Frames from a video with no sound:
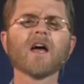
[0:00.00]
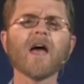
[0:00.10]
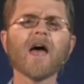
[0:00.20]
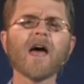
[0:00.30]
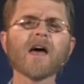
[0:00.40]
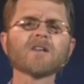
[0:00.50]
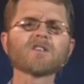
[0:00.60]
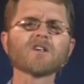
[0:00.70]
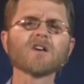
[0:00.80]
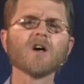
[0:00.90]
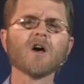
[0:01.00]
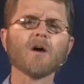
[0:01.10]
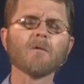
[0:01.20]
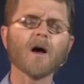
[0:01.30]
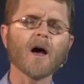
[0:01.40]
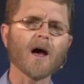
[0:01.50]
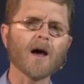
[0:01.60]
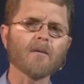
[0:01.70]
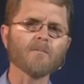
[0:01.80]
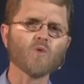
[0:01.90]
and
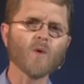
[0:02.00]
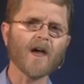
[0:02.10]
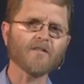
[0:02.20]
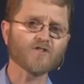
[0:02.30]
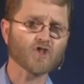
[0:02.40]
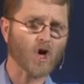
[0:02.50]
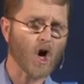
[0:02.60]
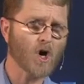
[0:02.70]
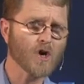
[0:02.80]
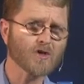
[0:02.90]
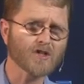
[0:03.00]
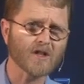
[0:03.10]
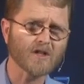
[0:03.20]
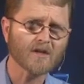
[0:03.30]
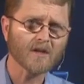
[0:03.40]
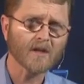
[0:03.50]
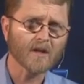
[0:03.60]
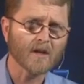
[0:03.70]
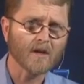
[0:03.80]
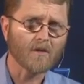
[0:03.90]
uh, we have chosen
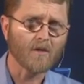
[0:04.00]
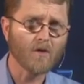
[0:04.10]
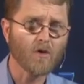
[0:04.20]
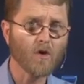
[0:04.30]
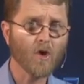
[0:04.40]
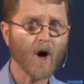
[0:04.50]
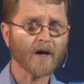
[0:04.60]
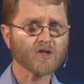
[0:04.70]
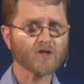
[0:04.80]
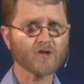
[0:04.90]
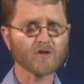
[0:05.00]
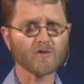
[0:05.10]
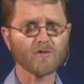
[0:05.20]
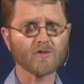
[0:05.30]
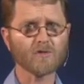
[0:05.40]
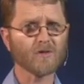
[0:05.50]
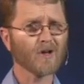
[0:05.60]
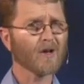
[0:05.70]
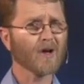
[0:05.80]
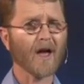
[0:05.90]
not to
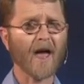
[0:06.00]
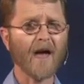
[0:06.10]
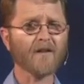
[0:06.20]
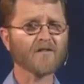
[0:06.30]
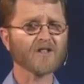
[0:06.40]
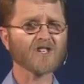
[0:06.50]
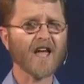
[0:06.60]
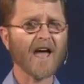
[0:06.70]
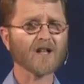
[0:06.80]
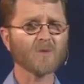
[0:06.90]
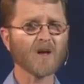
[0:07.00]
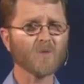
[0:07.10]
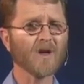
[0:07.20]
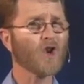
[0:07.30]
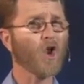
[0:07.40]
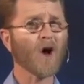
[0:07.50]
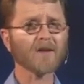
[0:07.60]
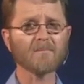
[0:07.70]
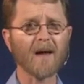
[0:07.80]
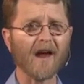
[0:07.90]
have this act when we're not
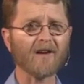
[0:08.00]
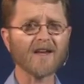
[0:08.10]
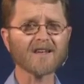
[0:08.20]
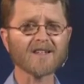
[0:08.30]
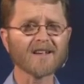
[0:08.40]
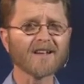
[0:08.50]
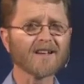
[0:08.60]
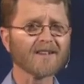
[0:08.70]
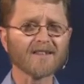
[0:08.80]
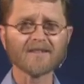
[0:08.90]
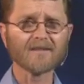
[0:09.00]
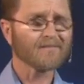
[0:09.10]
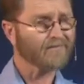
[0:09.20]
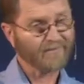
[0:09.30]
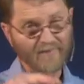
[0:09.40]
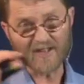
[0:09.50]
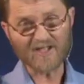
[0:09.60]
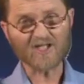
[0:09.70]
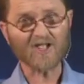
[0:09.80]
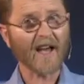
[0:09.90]
married,
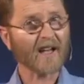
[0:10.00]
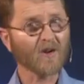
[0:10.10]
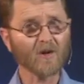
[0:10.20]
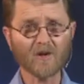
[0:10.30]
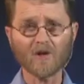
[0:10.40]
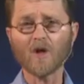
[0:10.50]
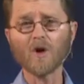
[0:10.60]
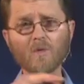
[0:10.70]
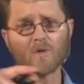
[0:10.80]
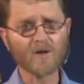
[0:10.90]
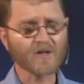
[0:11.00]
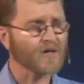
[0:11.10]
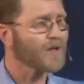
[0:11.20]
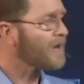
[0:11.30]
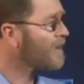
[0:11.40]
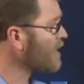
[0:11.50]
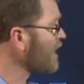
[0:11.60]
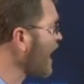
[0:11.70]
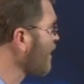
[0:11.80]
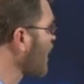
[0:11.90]
this cycle would
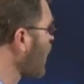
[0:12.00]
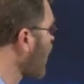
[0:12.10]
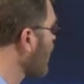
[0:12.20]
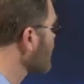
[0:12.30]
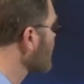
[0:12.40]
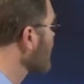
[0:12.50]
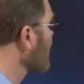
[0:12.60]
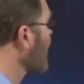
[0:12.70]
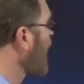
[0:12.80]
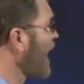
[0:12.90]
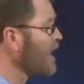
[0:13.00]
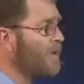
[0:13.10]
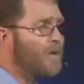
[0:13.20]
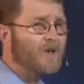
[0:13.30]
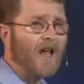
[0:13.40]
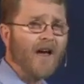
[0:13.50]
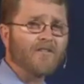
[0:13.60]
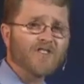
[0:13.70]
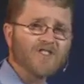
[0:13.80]
carry on and we would have the